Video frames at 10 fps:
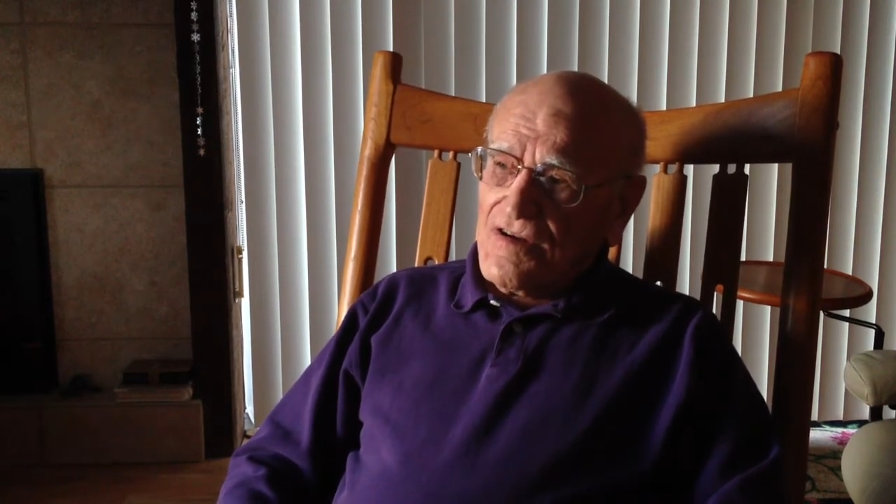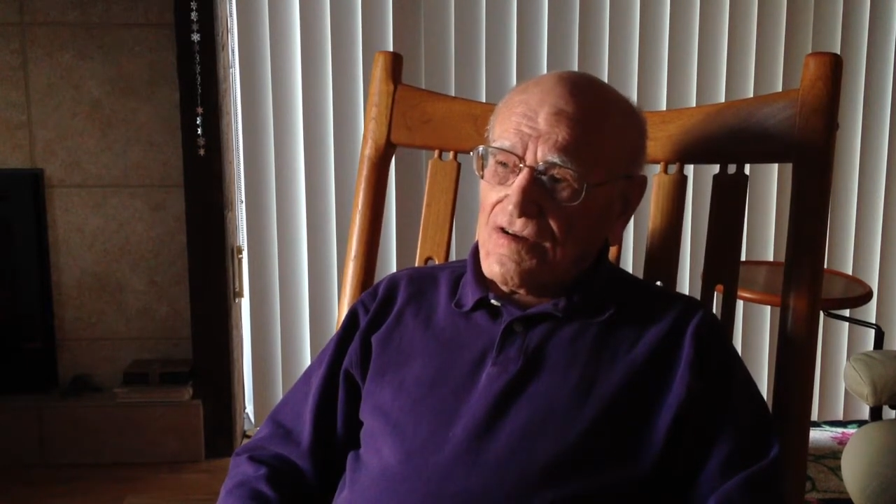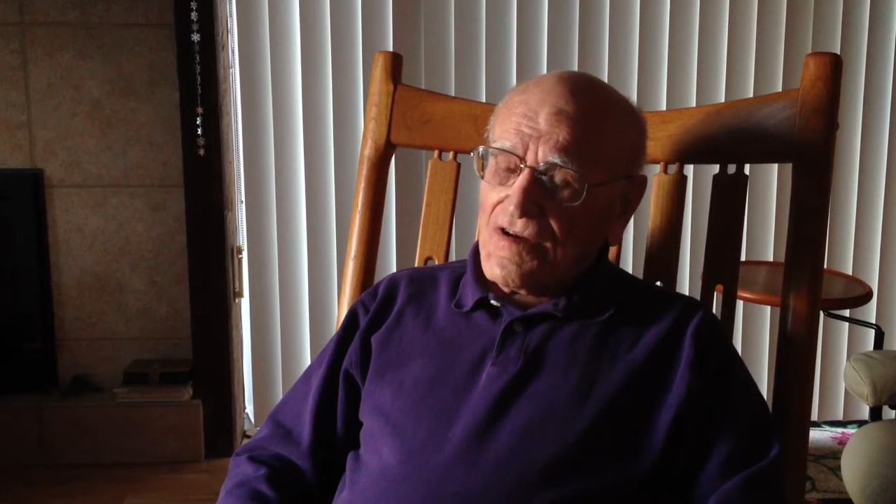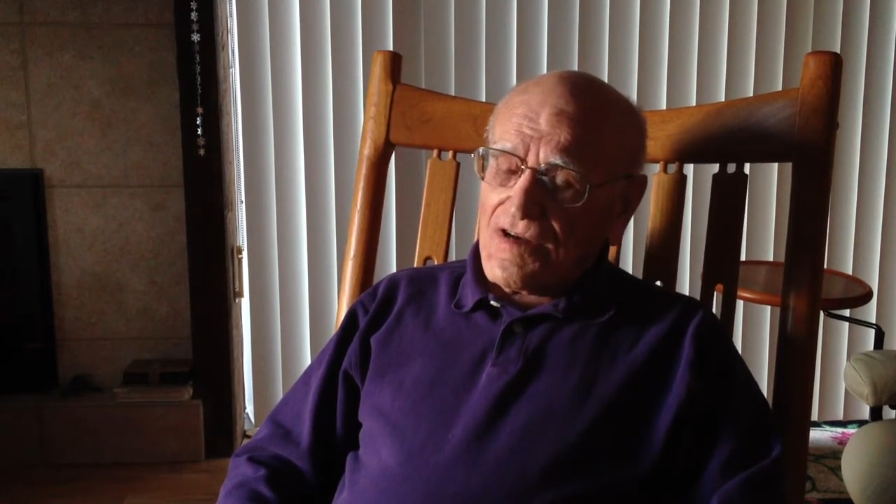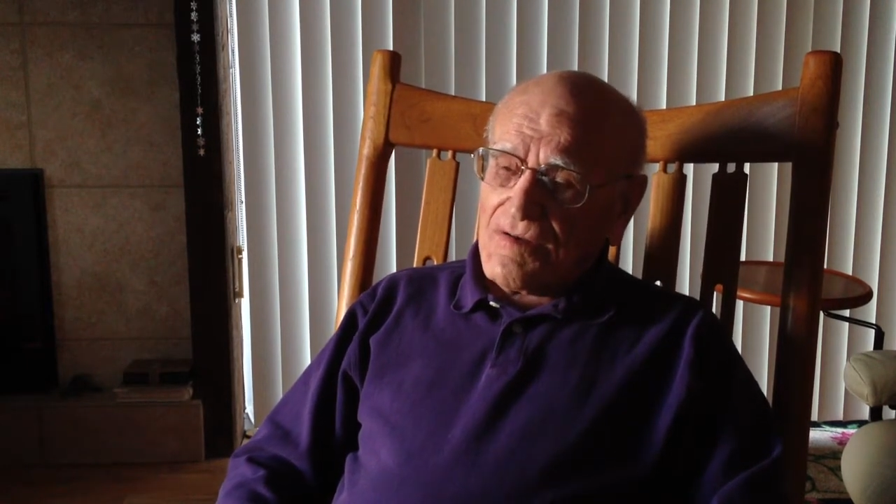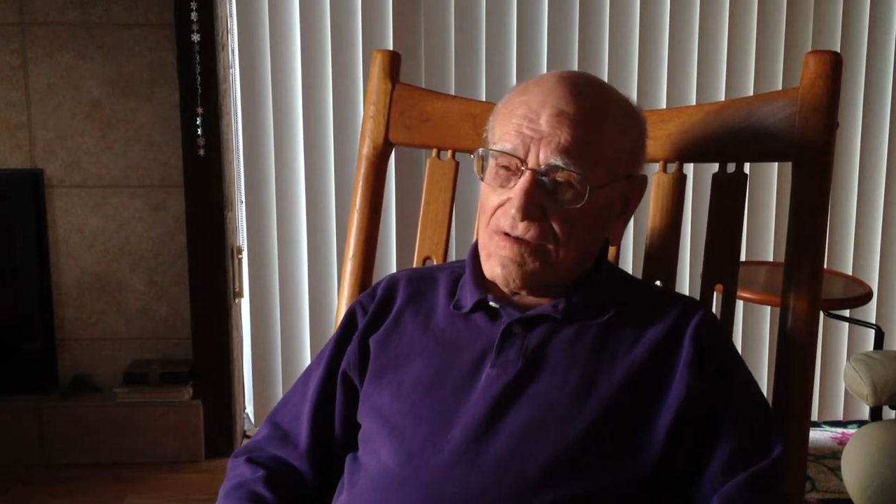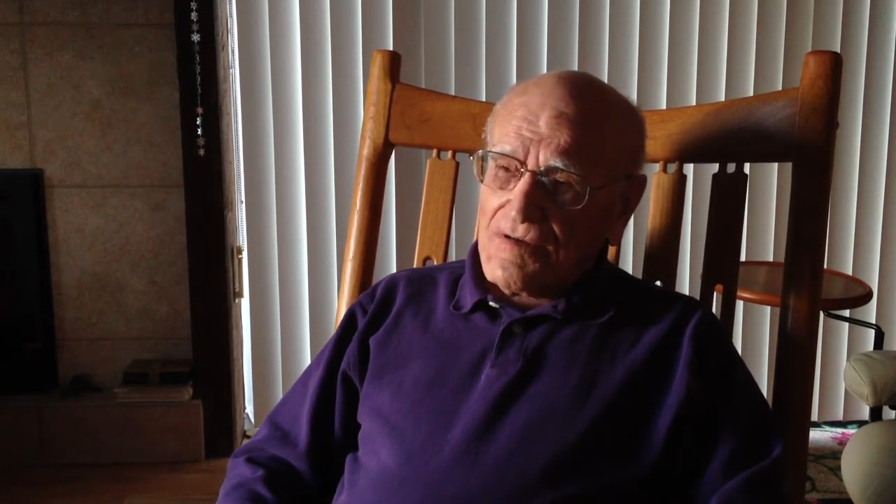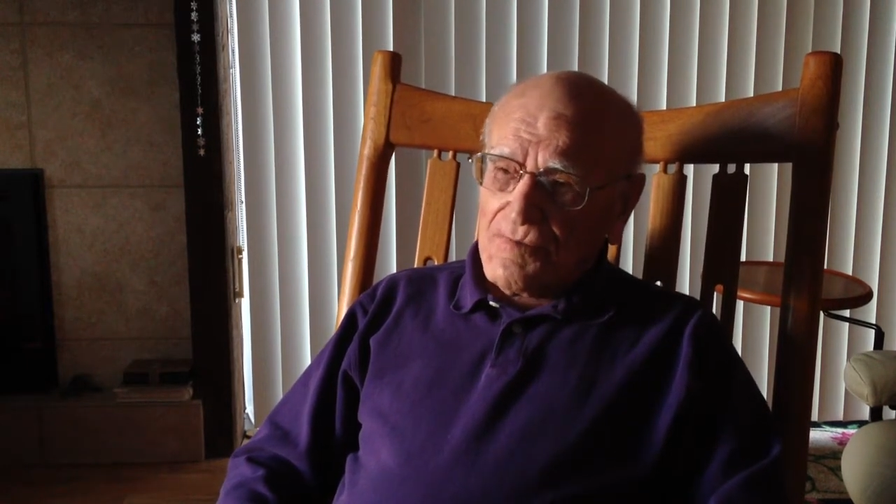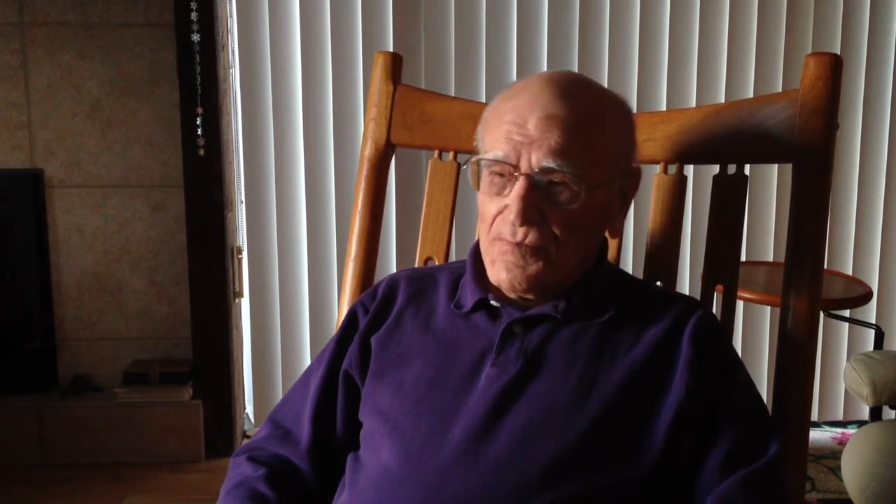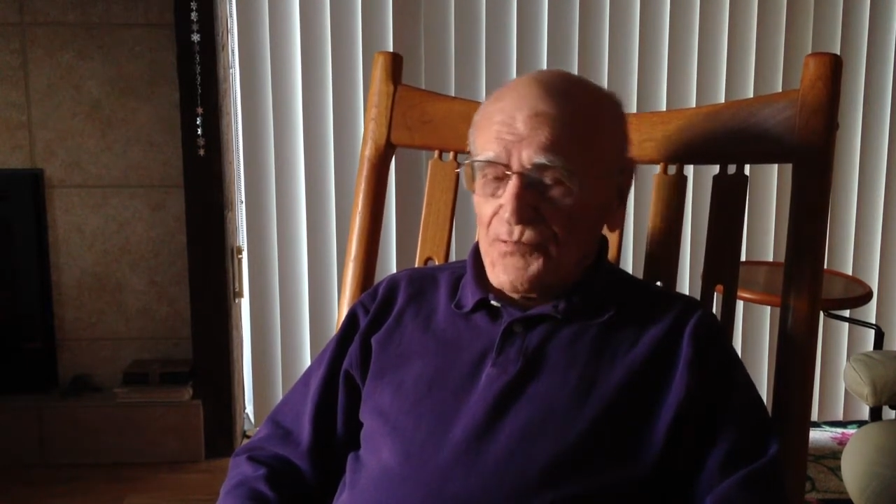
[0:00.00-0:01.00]
uh,
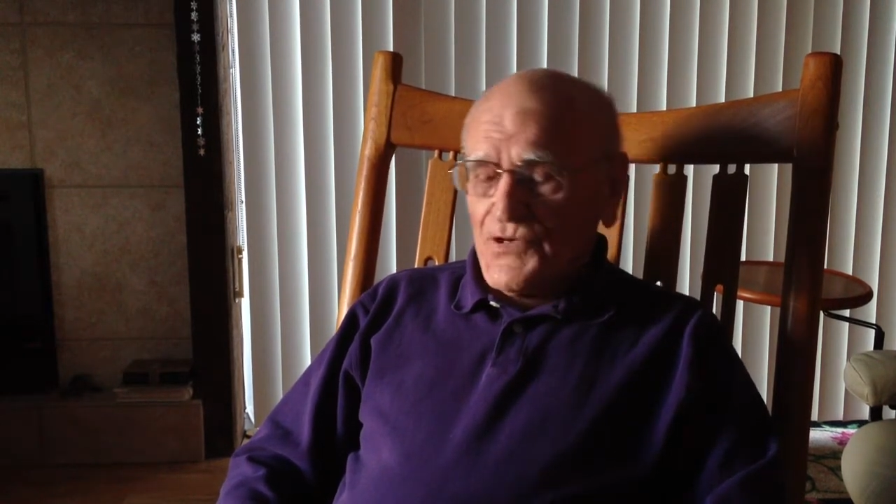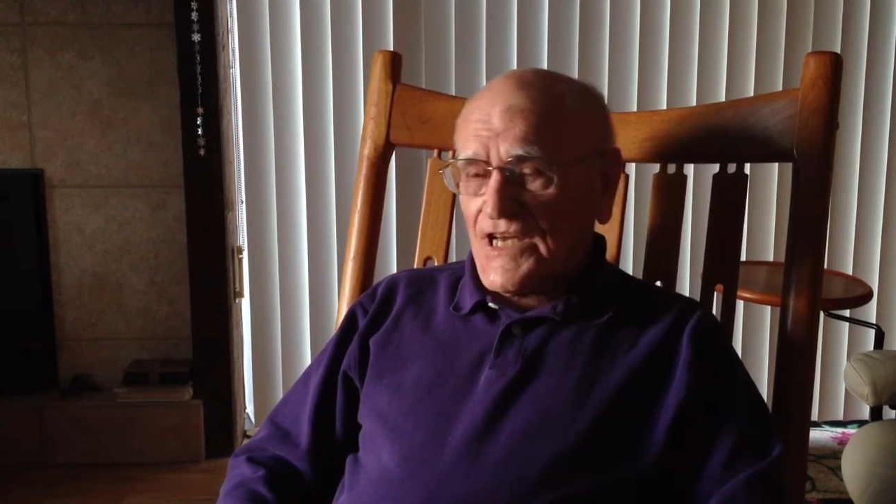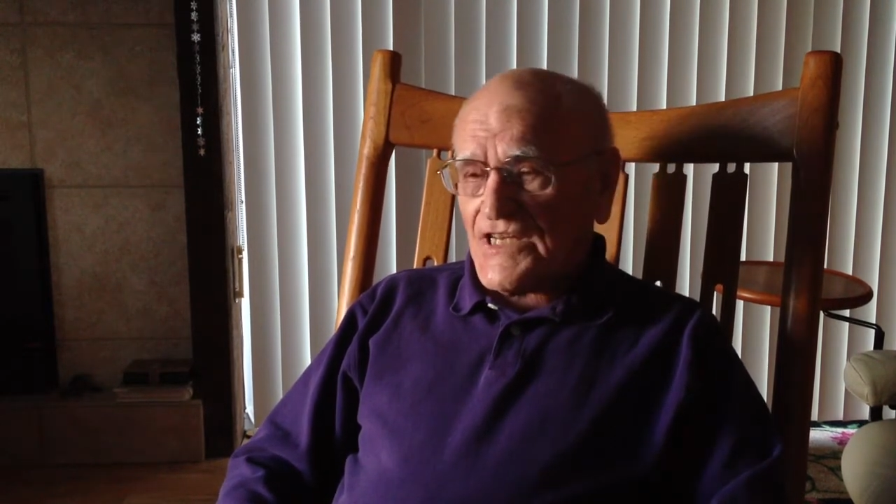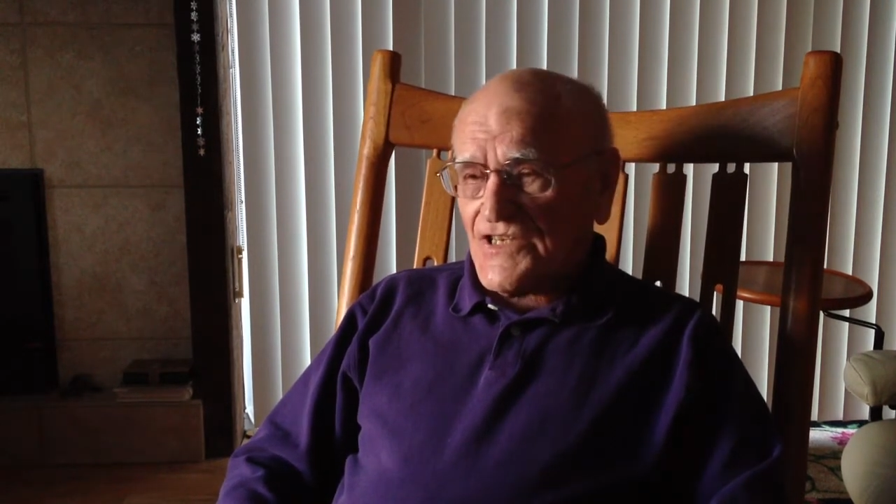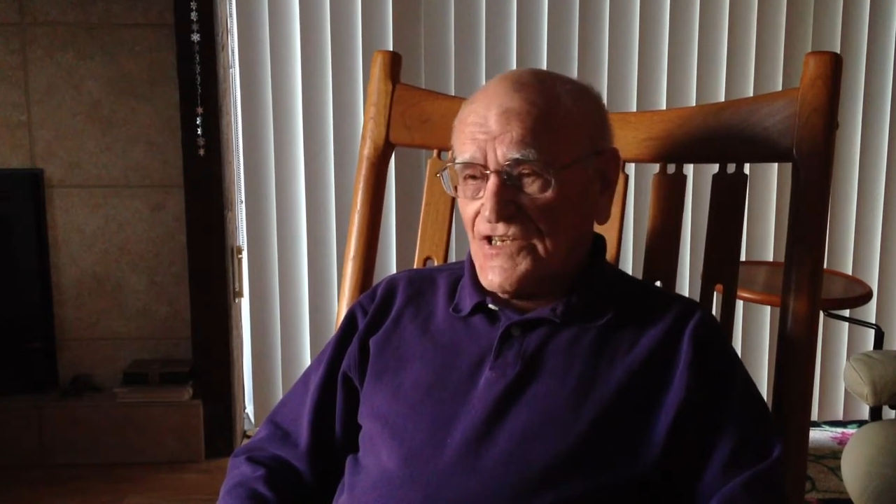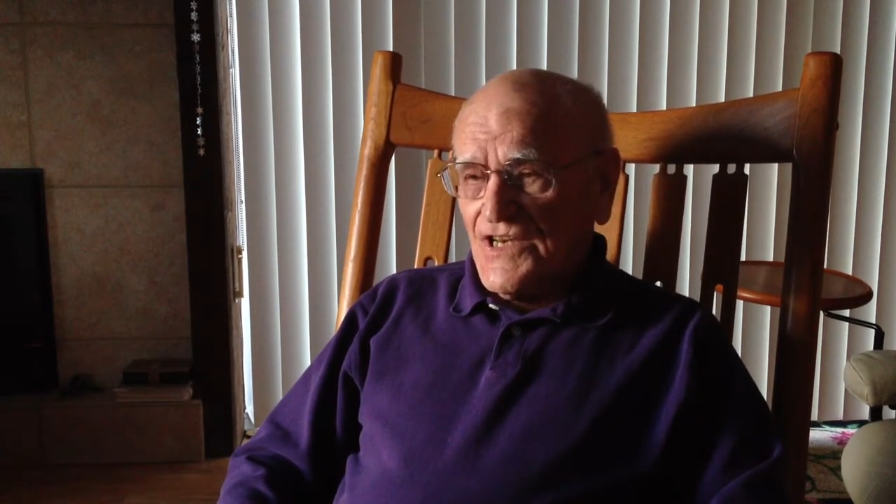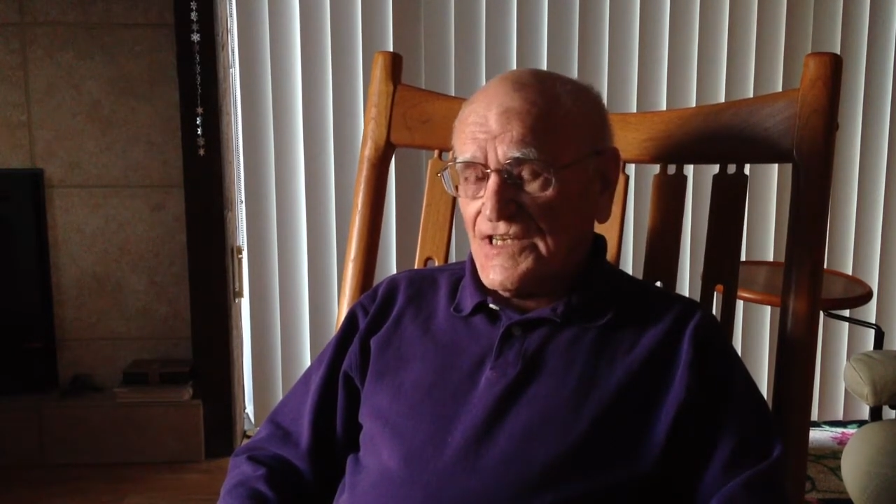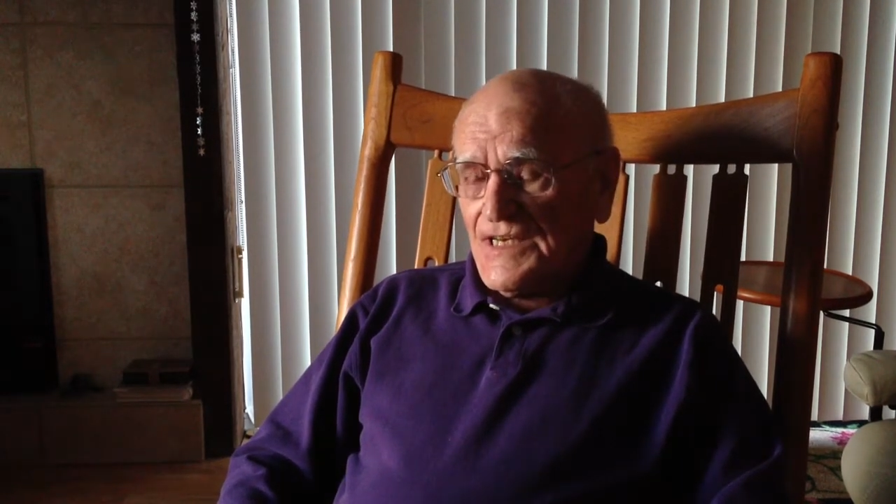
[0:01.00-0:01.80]
uh, protection and,